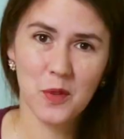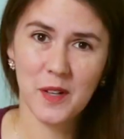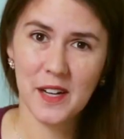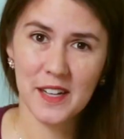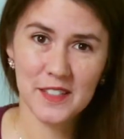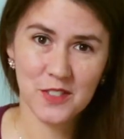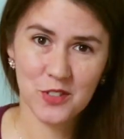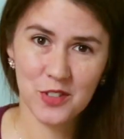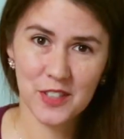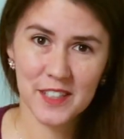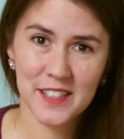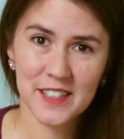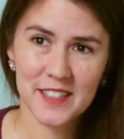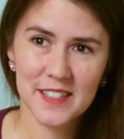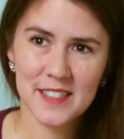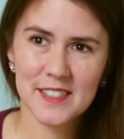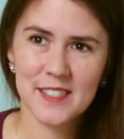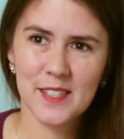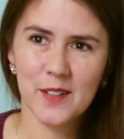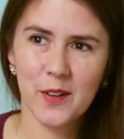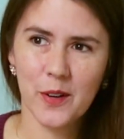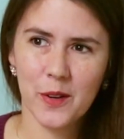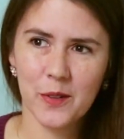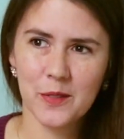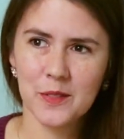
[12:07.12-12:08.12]
when I drink.
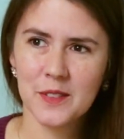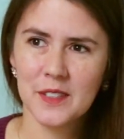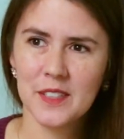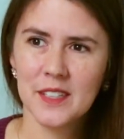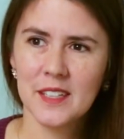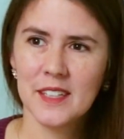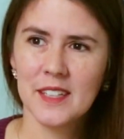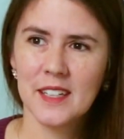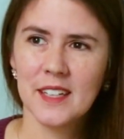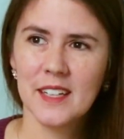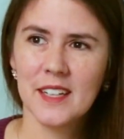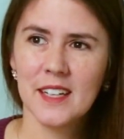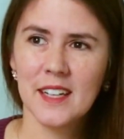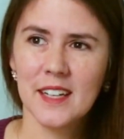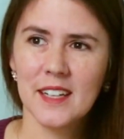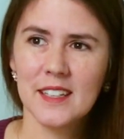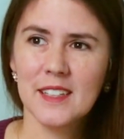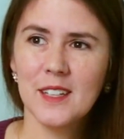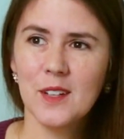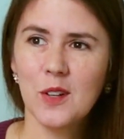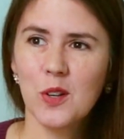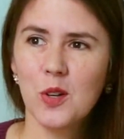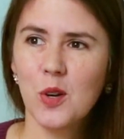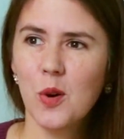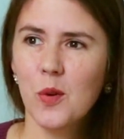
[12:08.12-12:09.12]
So,
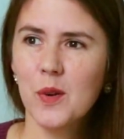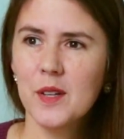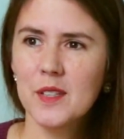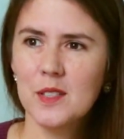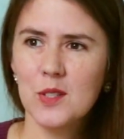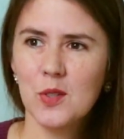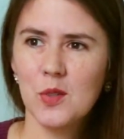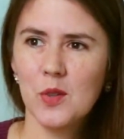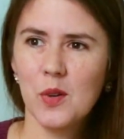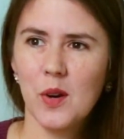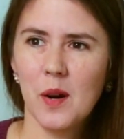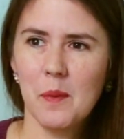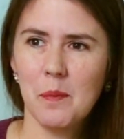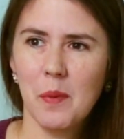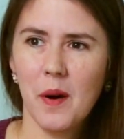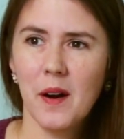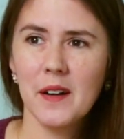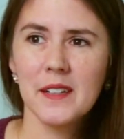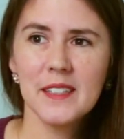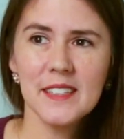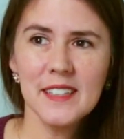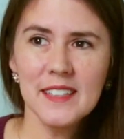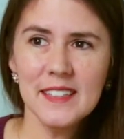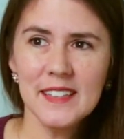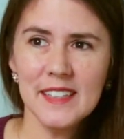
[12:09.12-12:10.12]
you know, going to a
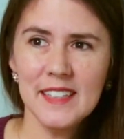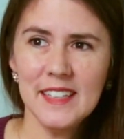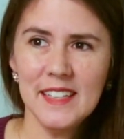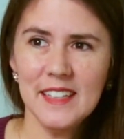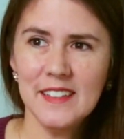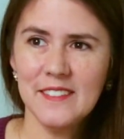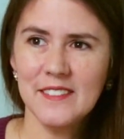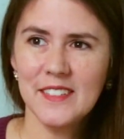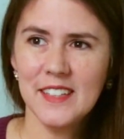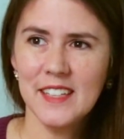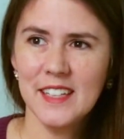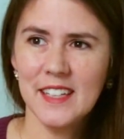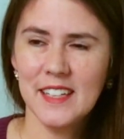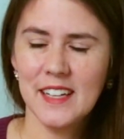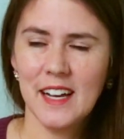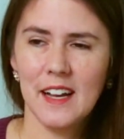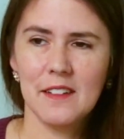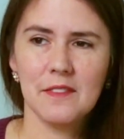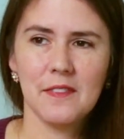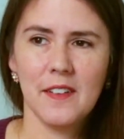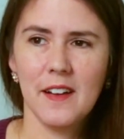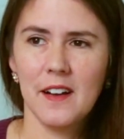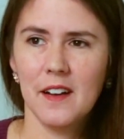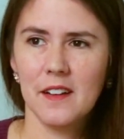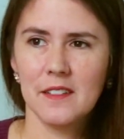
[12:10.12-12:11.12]
party in the evening, I
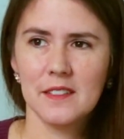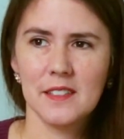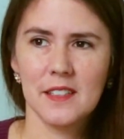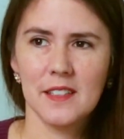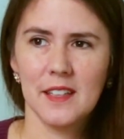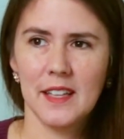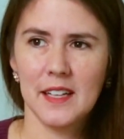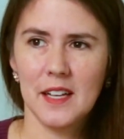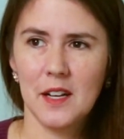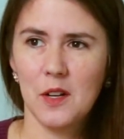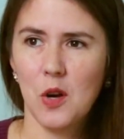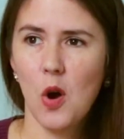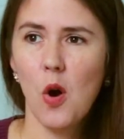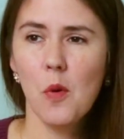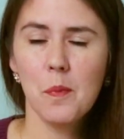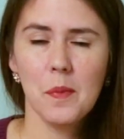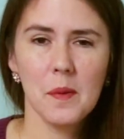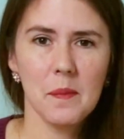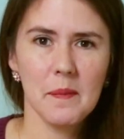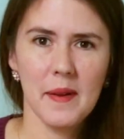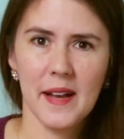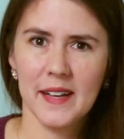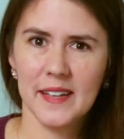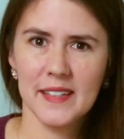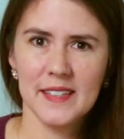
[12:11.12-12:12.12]
found like a
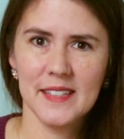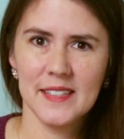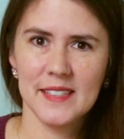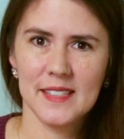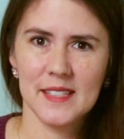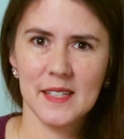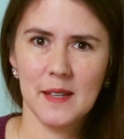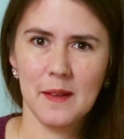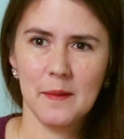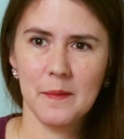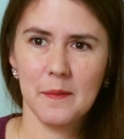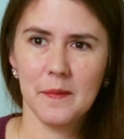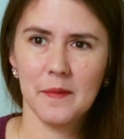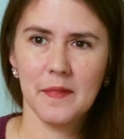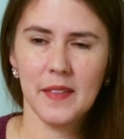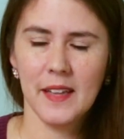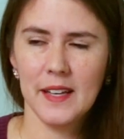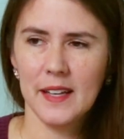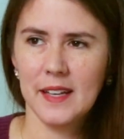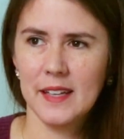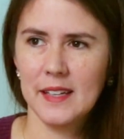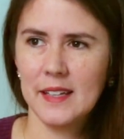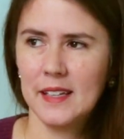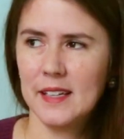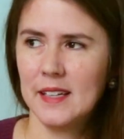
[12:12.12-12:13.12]
coping mechanism.
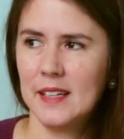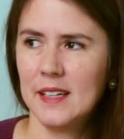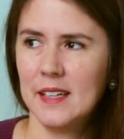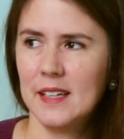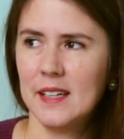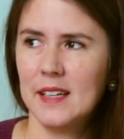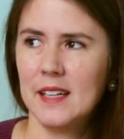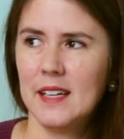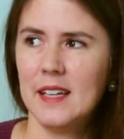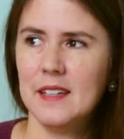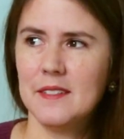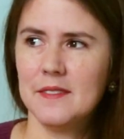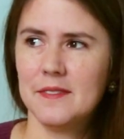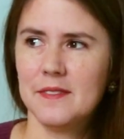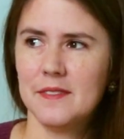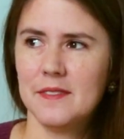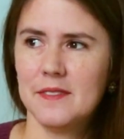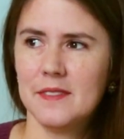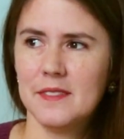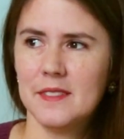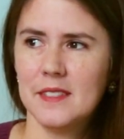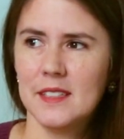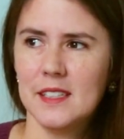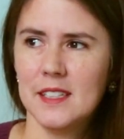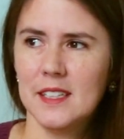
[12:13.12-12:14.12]
Like
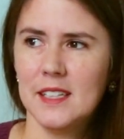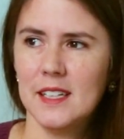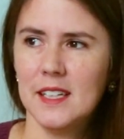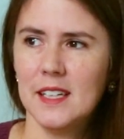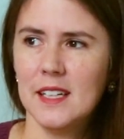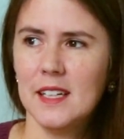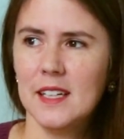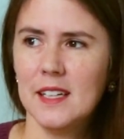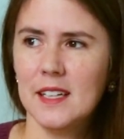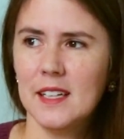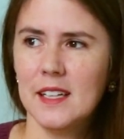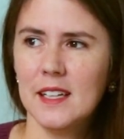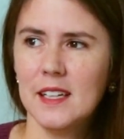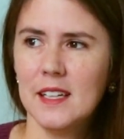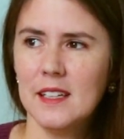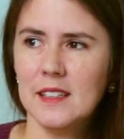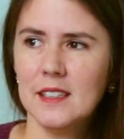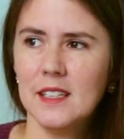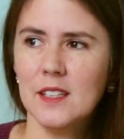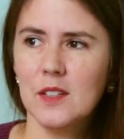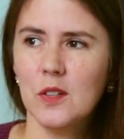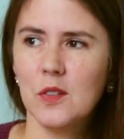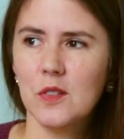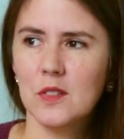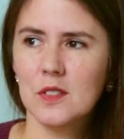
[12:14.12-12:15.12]
if,
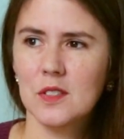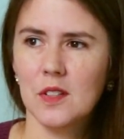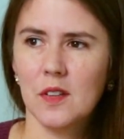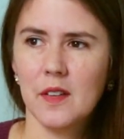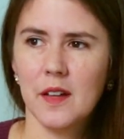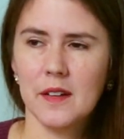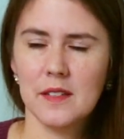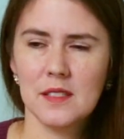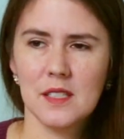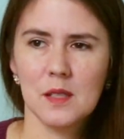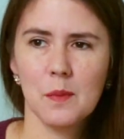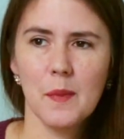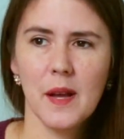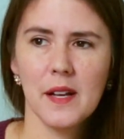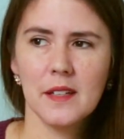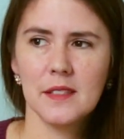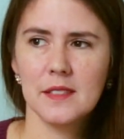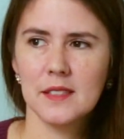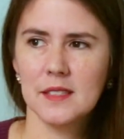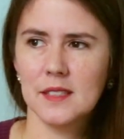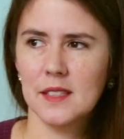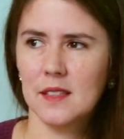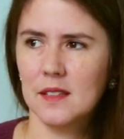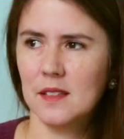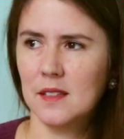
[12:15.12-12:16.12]
you know, there's a lot of
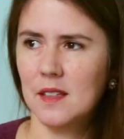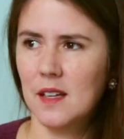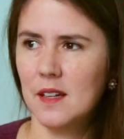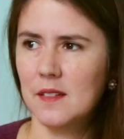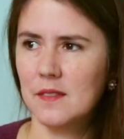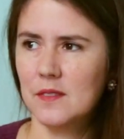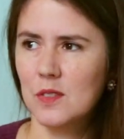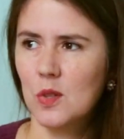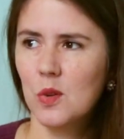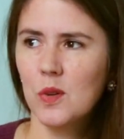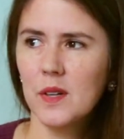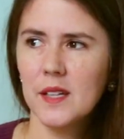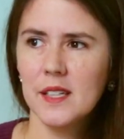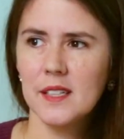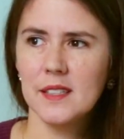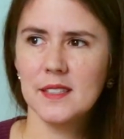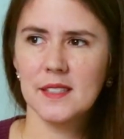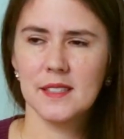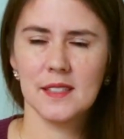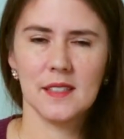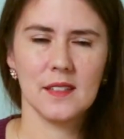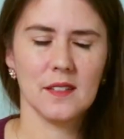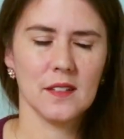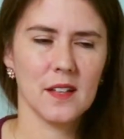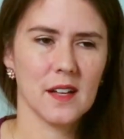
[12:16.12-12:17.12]
smells and a lot of
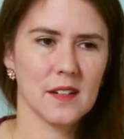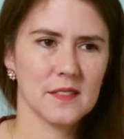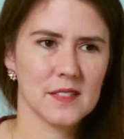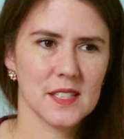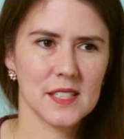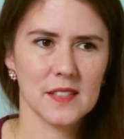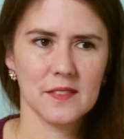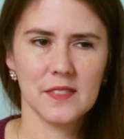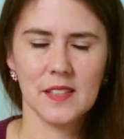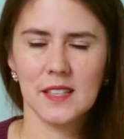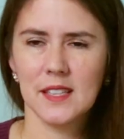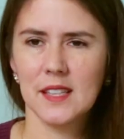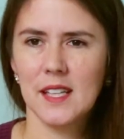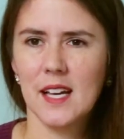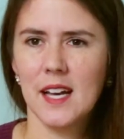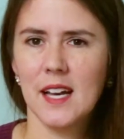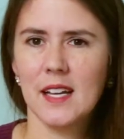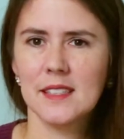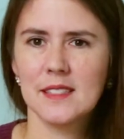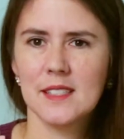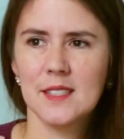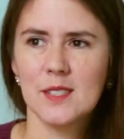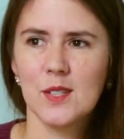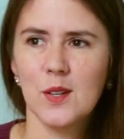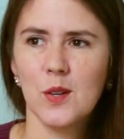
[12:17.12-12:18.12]
noise and a lot of stuff like
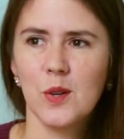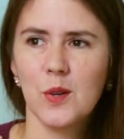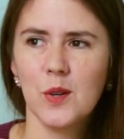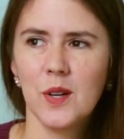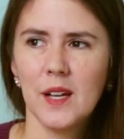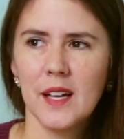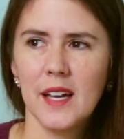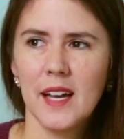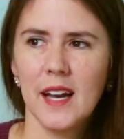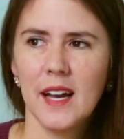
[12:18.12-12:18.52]
that. So